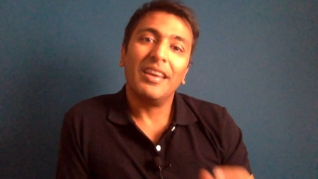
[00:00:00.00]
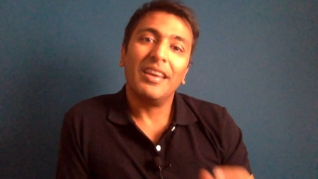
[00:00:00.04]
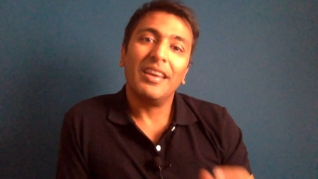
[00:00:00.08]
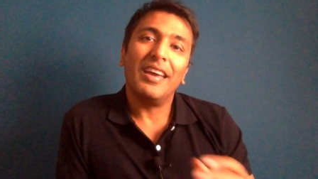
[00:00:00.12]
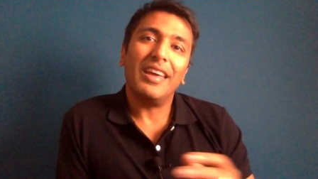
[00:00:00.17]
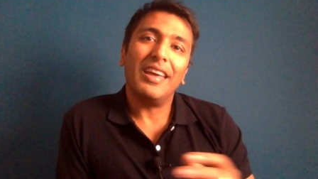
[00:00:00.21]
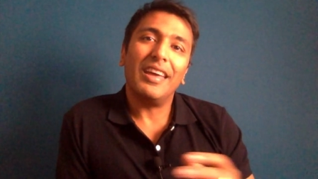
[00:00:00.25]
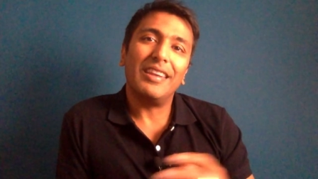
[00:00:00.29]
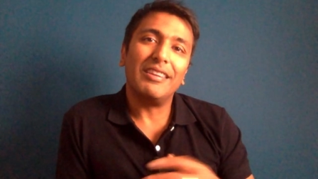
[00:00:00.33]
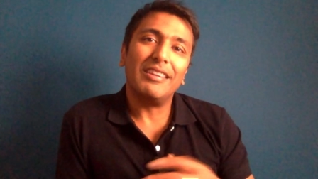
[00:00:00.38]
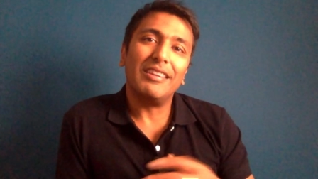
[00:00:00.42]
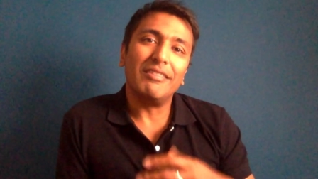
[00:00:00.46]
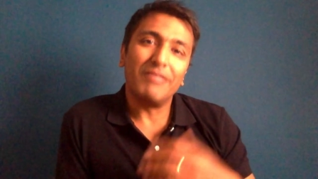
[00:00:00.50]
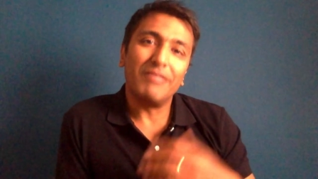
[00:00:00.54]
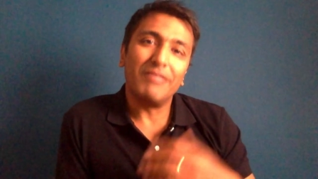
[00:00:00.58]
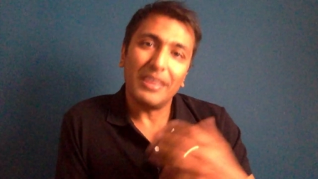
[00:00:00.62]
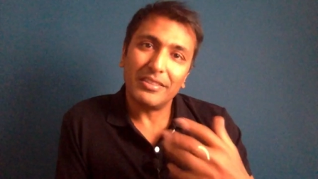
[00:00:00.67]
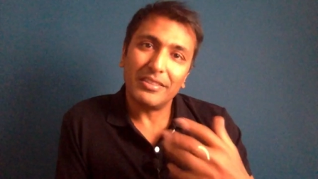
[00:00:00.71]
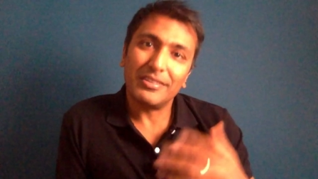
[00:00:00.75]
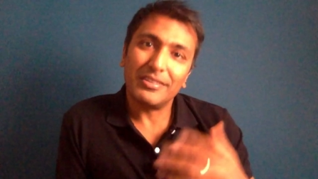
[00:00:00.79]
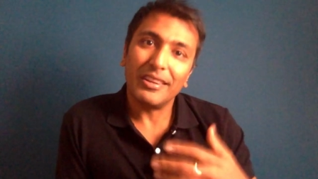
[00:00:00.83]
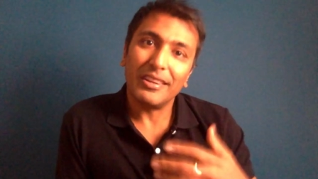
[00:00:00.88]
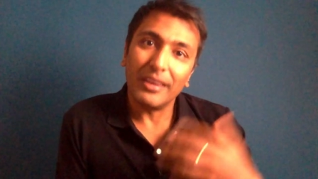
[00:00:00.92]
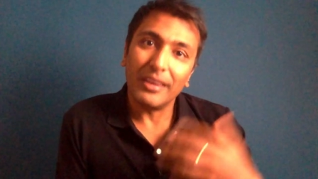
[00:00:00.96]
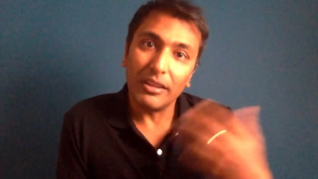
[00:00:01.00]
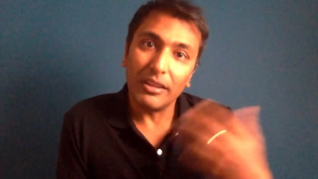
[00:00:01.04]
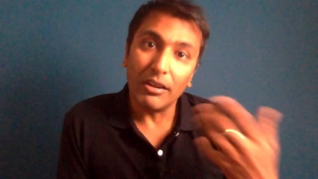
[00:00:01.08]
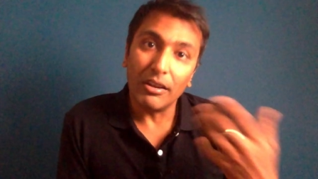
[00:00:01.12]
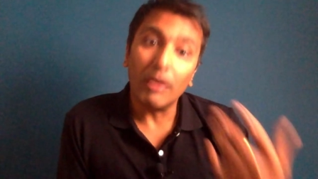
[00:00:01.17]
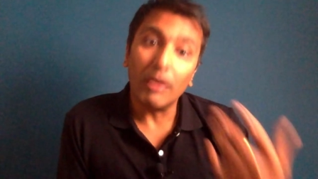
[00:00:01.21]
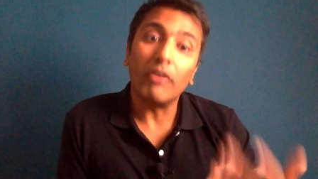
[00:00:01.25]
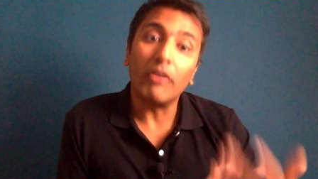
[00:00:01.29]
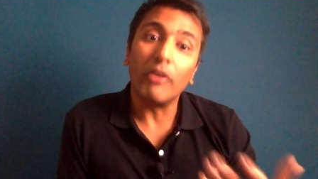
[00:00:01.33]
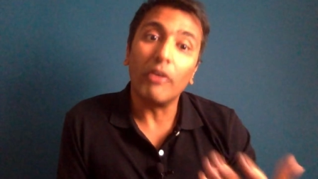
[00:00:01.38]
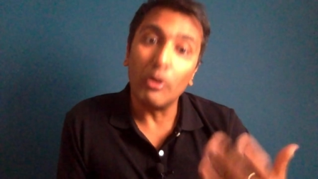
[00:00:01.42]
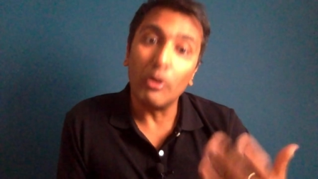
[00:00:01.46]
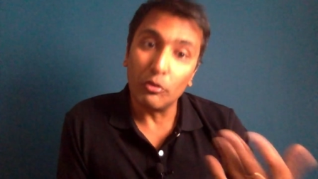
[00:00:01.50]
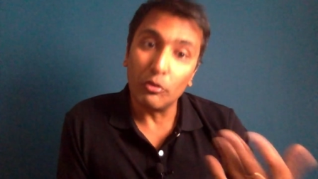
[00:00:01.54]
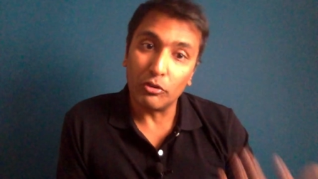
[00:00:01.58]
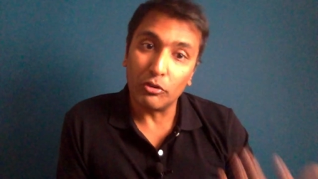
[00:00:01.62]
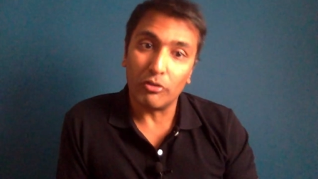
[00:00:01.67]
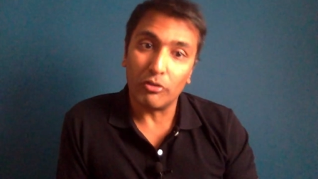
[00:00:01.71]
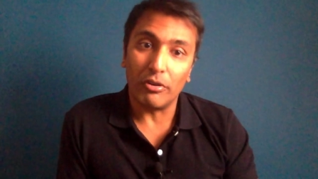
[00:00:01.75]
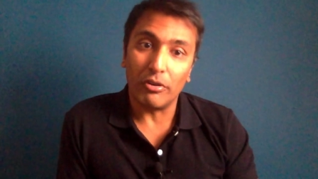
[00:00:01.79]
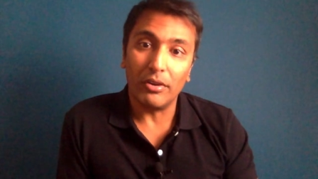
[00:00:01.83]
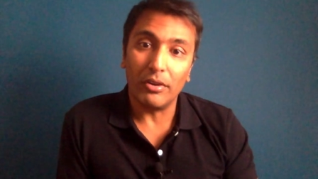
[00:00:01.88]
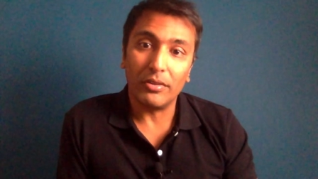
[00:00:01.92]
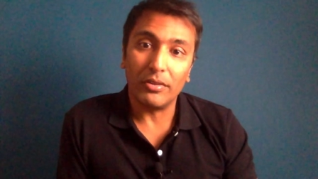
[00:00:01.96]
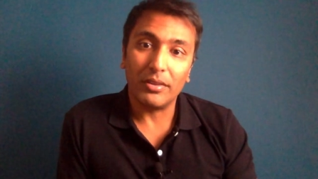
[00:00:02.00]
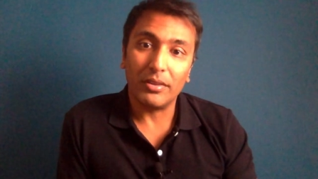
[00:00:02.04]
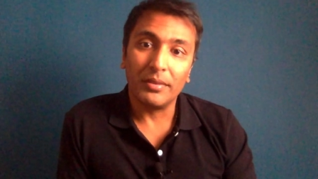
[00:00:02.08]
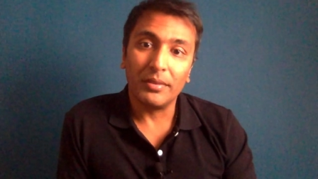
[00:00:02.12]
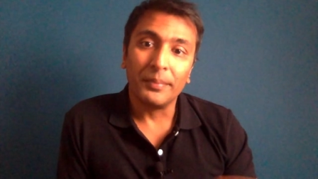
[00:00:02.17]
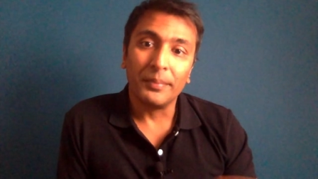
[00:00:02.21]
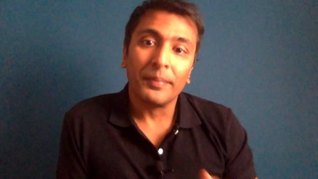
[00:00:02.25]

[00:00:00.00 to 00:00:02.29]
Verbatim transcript: and investing in our own growth.